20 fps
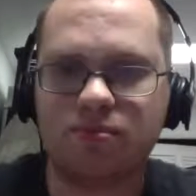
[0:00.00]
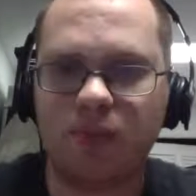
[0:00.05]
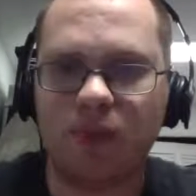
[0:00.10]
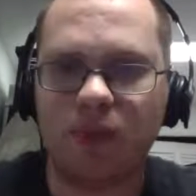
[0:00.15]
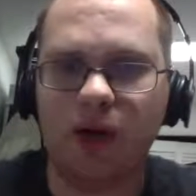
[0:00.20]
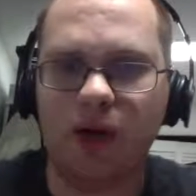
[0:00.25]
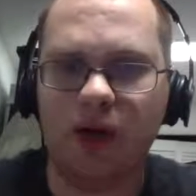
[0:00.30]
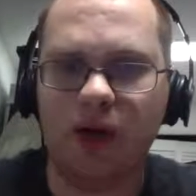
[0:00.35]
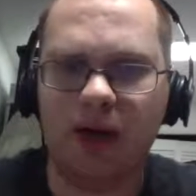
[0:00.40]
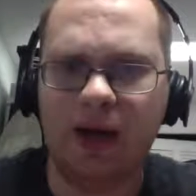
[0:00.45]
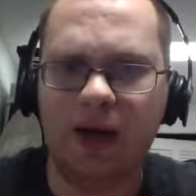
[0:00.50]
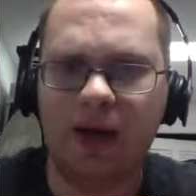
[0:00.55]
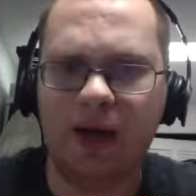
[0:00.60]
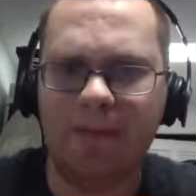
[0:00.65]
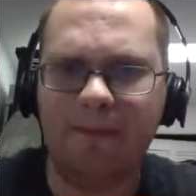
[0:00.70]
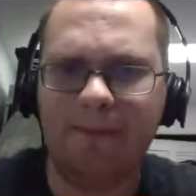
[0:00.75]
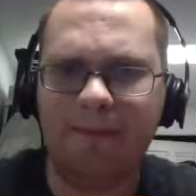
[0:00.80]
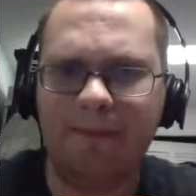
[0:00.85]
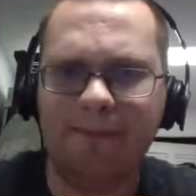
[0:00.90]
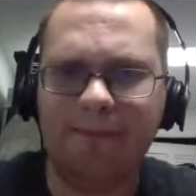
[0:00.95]

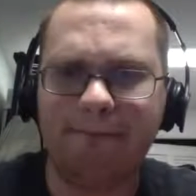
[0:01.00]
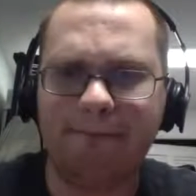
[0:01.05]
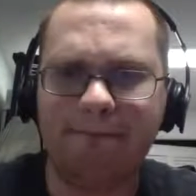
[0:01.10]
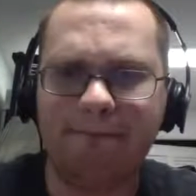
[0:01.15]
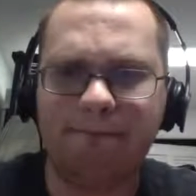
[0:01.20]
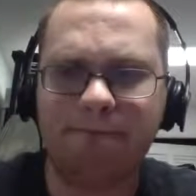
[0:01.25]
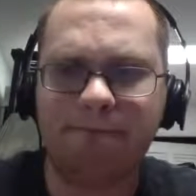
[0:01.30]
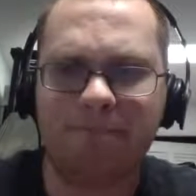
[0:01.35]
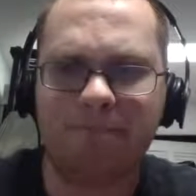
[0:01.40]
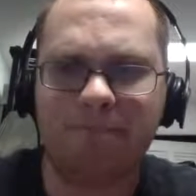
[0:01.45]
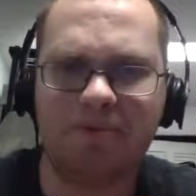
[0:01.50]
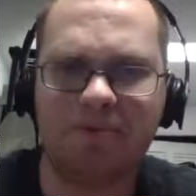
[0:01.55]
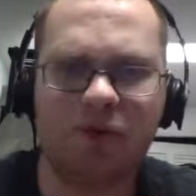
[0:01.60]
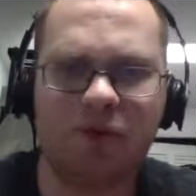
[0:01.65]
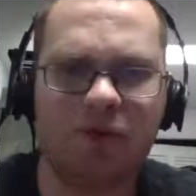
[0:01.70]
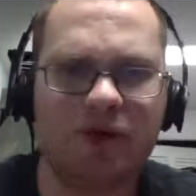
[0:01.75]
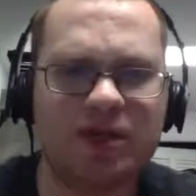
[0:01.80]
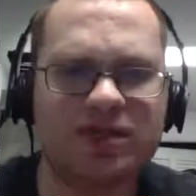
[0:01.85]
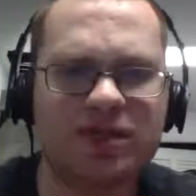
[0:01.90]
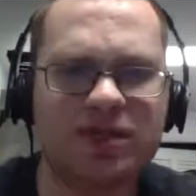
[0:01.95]
But for
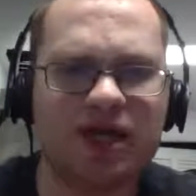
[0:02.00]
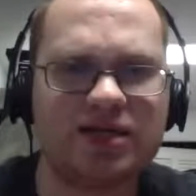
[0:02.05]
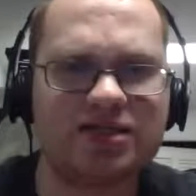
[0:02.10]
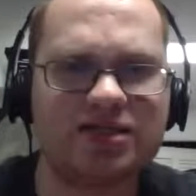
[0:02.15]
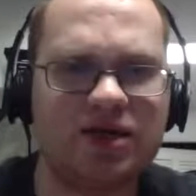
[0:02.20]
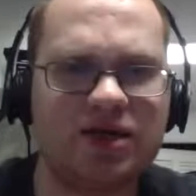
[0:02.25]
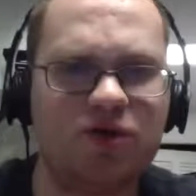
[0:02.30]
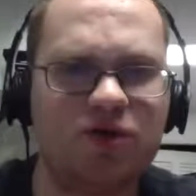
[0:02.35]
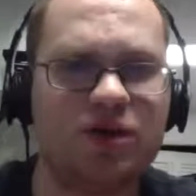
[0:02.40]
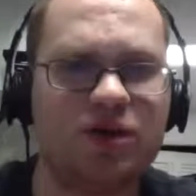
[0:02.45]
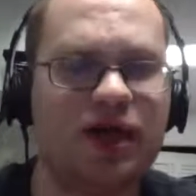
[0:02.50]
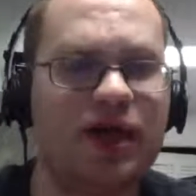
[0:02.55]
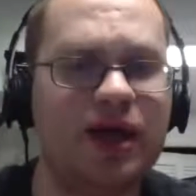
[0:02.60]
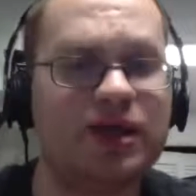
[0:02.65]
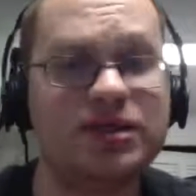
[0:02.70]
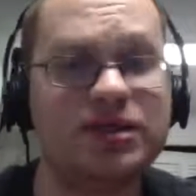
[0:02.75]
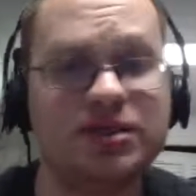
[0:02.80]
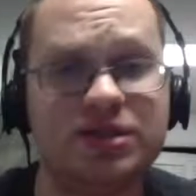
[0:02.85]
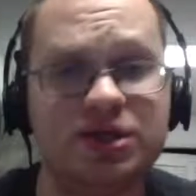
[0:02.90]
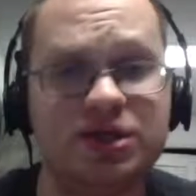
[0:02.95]
the Red Sox, the
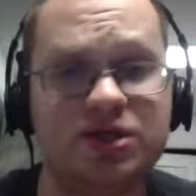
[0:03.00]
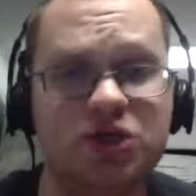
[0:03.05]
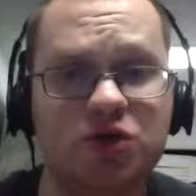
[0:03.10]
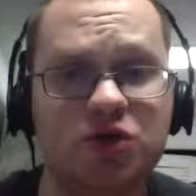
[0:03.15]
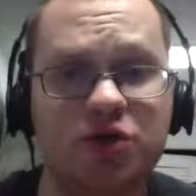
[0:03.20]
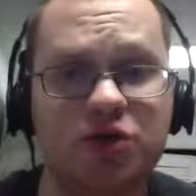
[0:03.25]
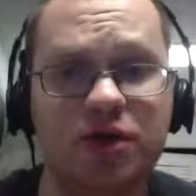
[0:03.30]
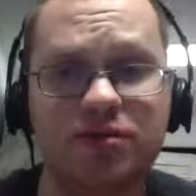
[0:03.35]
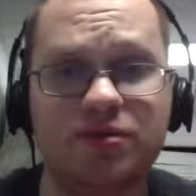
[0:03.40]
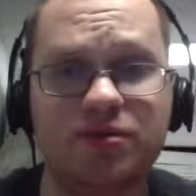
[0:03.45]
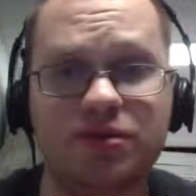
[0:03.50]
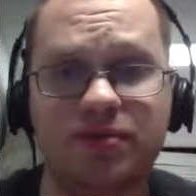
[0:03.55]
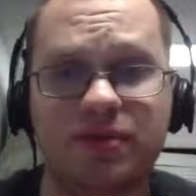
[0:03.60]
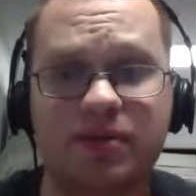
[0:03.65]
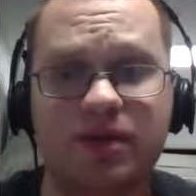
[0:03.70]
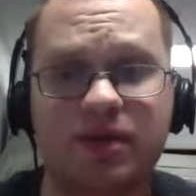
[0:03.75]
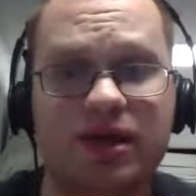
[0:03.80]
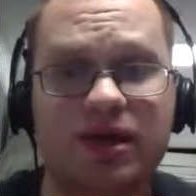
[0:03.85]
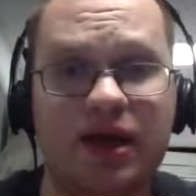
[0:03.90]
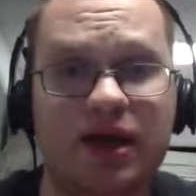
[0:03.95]
Yankees did too, and then it was something
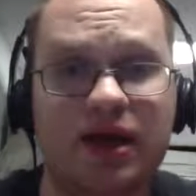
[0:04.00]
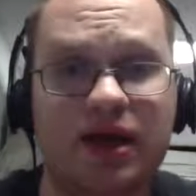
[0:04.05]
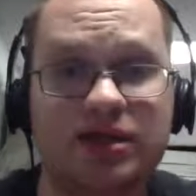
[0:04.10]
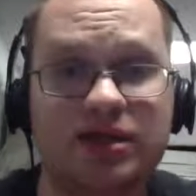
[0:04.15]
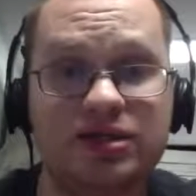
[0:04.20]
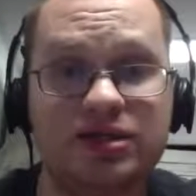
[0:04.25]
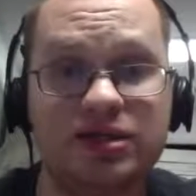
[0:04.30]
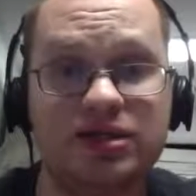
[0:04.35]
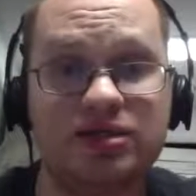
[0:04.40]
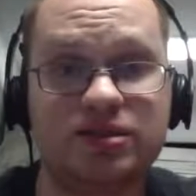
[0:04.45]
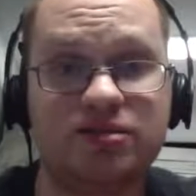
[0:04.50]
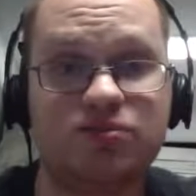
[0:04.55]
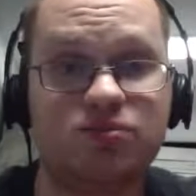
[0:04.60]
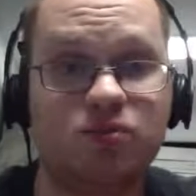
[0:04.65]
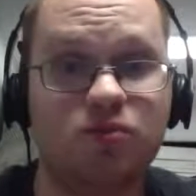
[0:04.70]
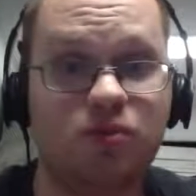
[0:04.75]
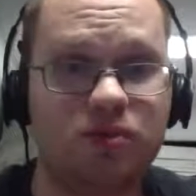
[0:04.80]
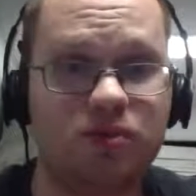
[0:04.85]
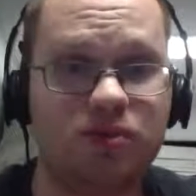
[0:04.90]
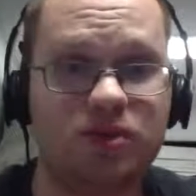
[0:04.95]
about the Yankees
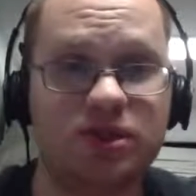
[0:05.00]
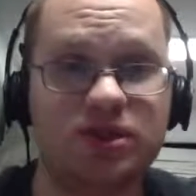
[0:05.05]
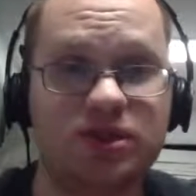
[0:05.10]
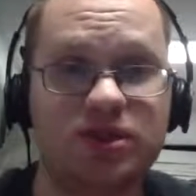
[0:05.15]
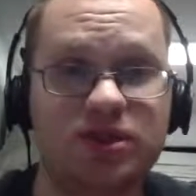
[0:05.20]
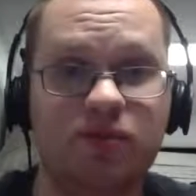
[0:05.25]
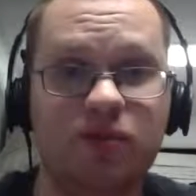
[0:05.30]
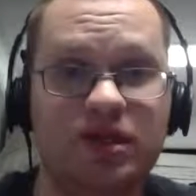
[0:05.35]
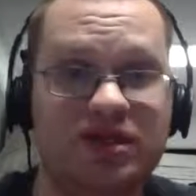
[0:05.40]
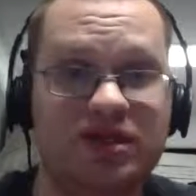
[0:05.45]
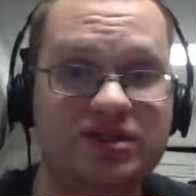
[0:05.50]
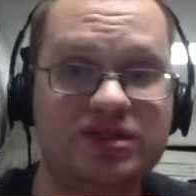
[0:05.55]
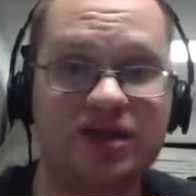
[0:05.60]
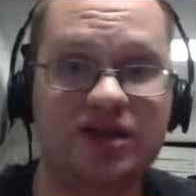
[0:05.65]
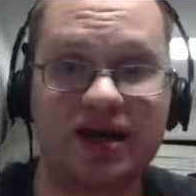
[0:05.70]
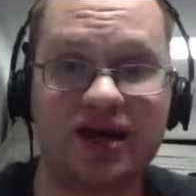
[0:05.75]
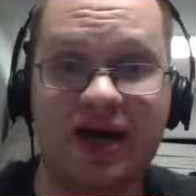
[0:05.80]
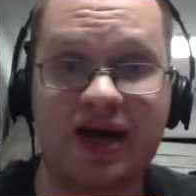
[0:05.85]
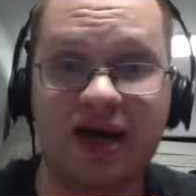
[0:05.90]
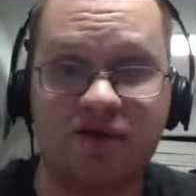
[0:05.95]
did something with a
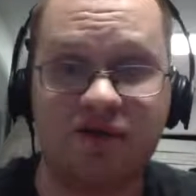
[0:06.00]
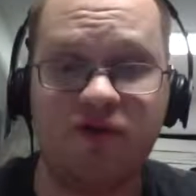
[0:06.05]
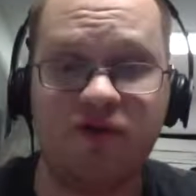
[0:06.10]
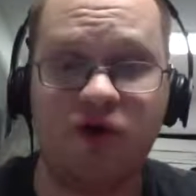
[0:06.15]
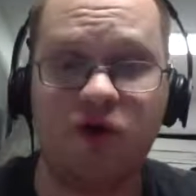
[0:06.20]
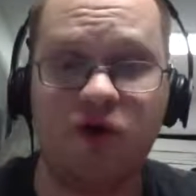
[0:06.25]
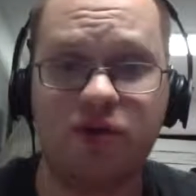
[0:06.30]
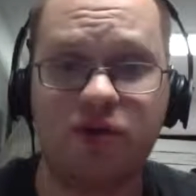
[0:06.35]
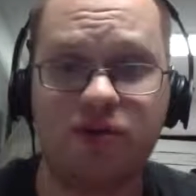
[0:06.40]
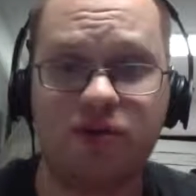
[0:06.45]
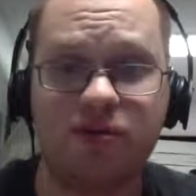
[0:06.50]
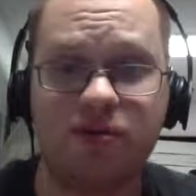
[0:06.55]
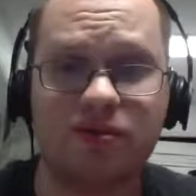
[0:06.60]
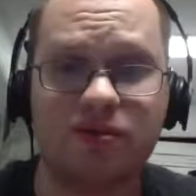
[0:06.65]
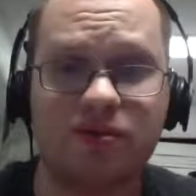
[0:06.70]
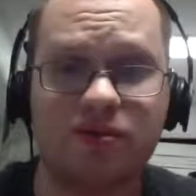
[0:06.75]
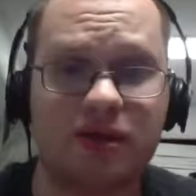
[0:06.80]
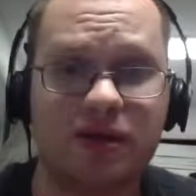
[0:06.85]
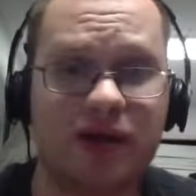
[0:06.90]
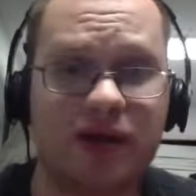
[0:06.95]
dugout phone,
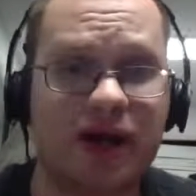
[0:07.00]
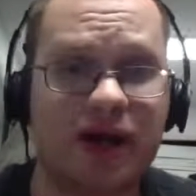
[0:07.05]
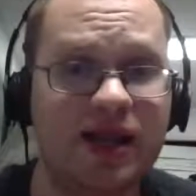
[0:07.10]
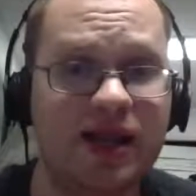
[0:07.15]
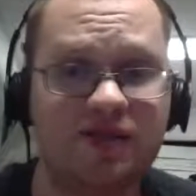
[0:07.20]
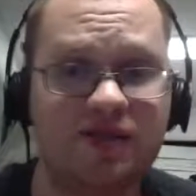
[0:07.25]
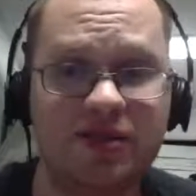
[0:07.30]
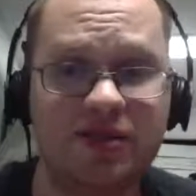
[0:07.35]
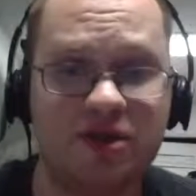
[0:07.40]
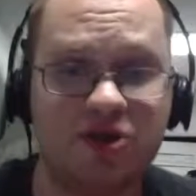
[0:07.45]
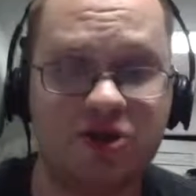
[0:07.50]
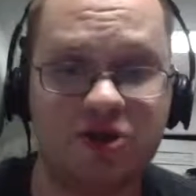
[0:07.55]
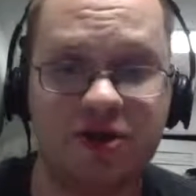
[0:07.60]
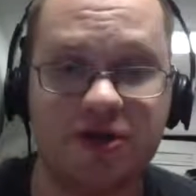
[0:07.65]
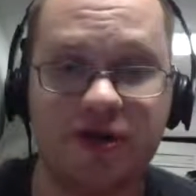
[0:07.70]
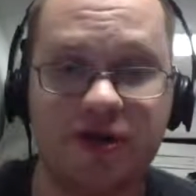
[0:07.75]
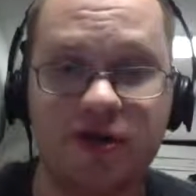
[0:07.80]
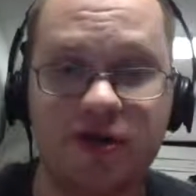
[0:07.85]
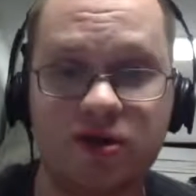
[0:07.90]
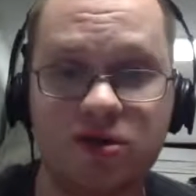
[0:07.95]
not even this year.